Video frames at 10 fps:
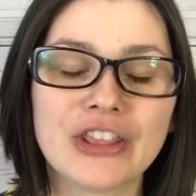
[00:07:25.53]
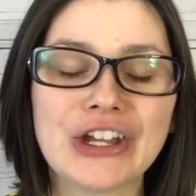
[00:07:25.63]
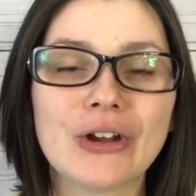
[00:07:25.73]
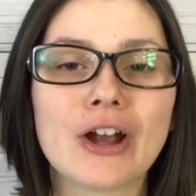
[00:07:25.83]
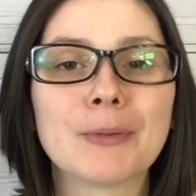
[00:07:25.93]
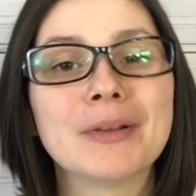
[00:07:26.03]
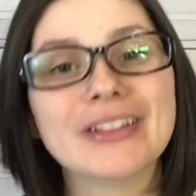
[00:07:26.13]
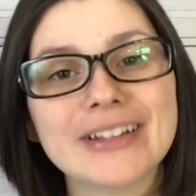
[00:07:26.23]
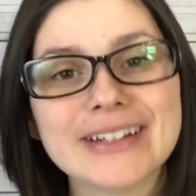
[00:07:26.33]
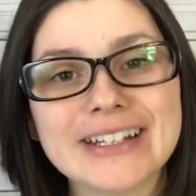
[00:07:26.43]
there are
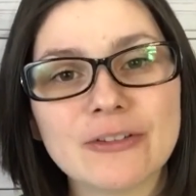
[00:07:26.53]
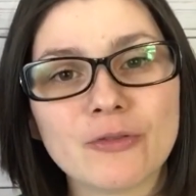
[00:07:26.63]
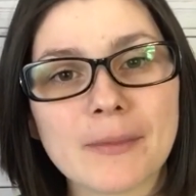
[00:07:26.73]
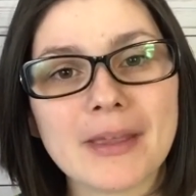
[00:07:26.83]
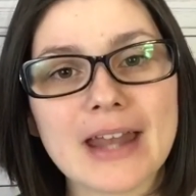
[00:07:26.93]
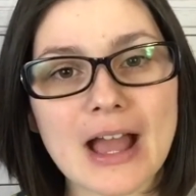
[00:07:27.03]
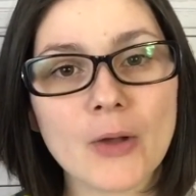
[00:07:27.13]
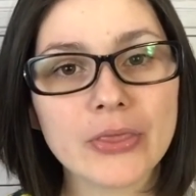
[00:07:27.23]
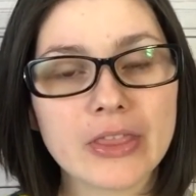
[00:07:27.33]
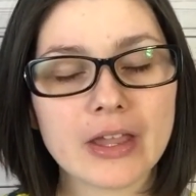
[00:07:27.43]
plenty of women
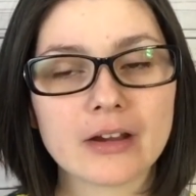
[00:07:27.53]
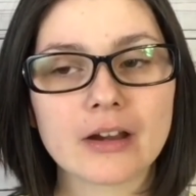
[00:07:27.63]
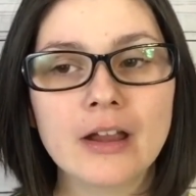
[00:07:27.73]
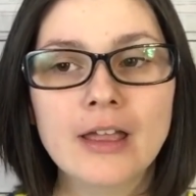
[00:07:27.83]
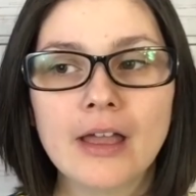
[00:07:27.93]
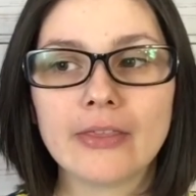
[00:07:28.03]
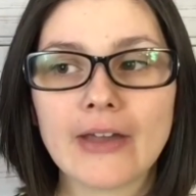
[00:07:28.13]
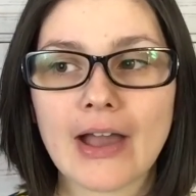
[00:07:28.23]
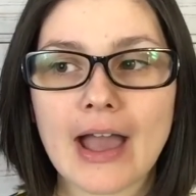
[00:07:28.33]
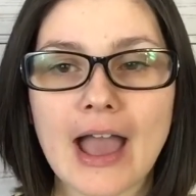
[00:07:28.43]
out there
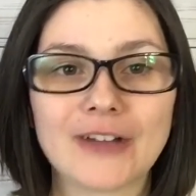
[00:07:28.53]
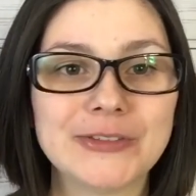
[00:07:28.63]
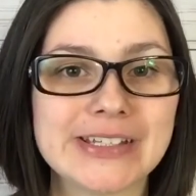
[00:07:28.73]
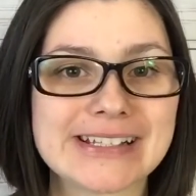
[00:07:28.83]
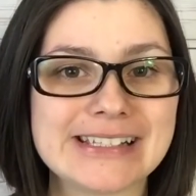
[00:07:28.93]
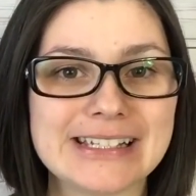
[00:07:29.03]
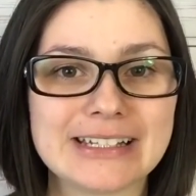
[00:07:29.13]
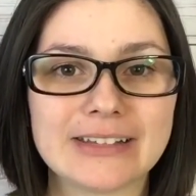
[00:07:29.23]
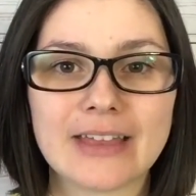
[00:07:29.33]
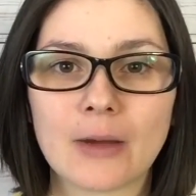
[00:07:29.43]
that have
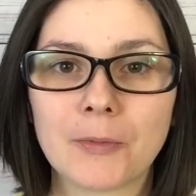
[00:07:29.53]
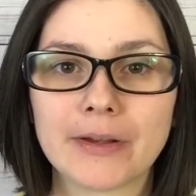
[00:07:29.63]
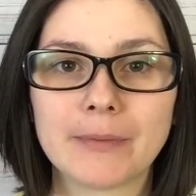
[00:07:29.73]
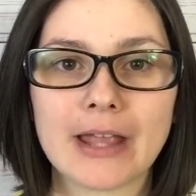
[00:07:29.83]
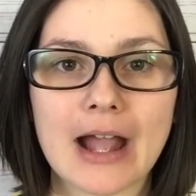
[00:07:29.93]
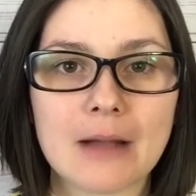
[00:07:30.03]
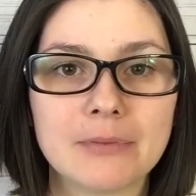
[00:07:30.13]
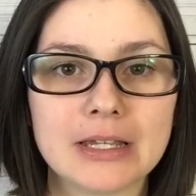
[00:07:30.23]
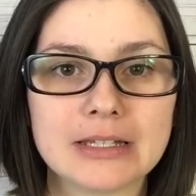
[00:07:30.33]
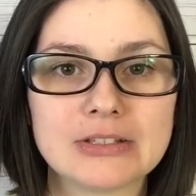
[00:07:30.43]
succeeded that would be
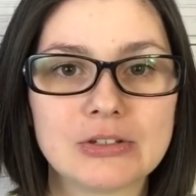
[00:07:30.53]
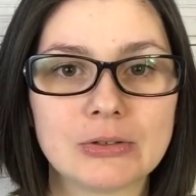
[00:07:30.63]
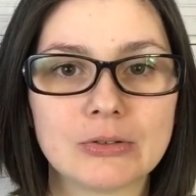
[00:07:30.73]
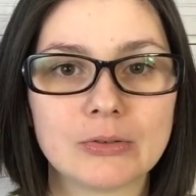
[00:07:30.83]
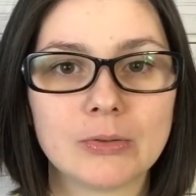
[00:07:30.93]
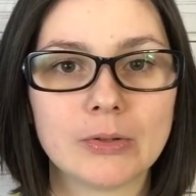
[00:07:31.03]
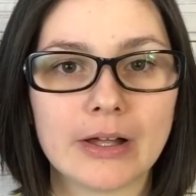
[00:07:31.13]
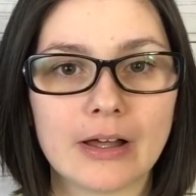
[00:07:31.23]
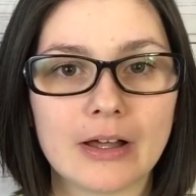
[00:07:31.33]
happy to